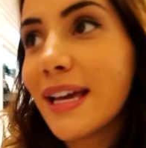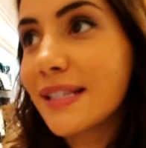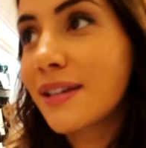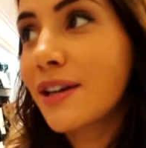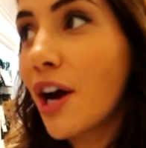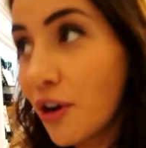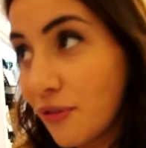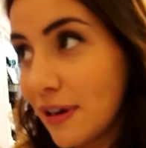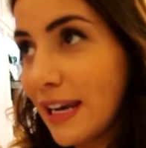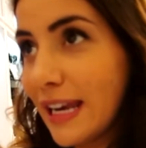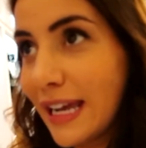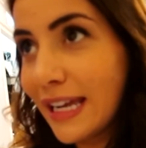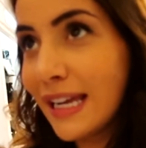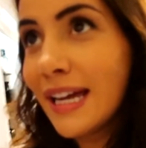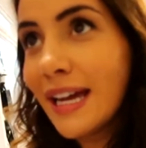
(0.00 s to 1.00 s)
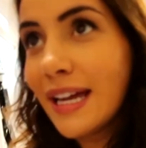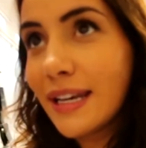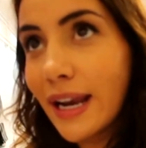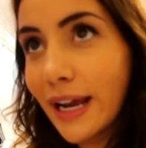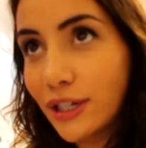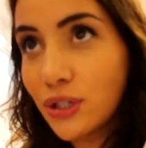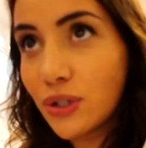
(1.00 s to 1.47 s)
it is currently
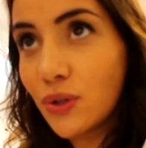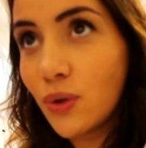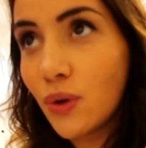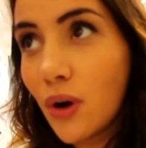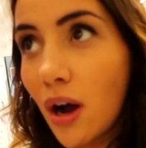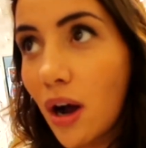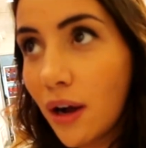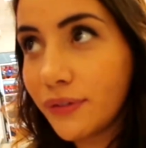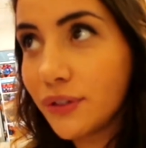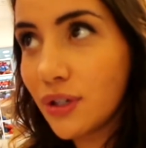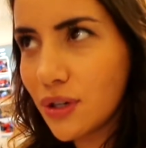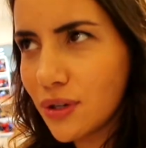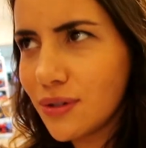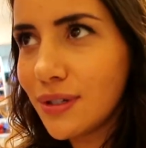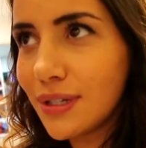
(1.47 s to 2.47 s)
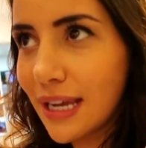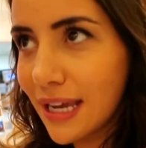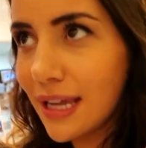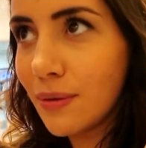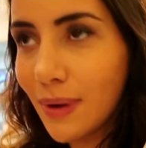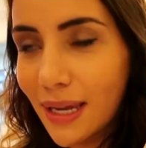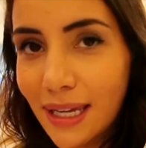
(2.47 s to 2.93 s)
National Afternoon
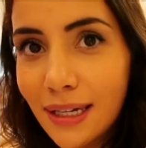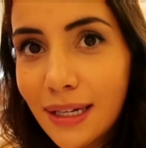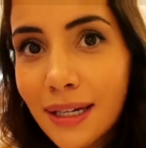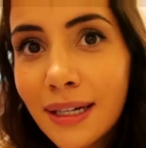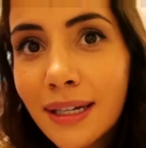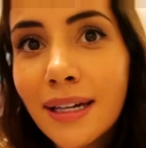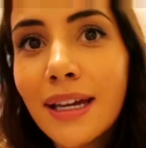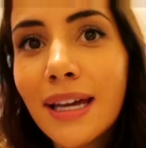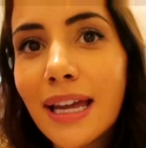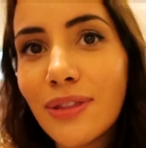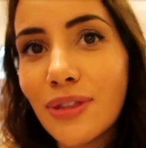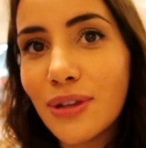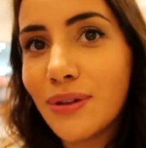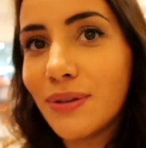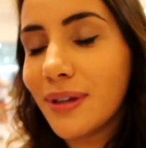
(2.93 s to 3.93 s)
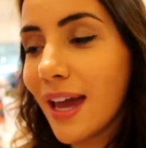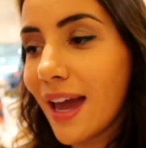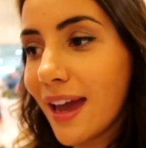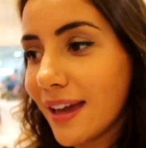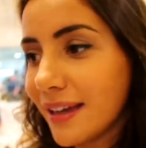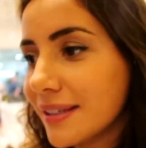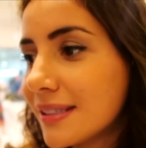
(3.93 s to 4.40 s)
Tea Week in the
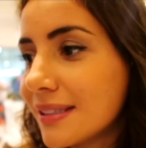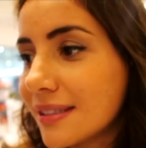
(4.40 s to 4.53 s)
UK,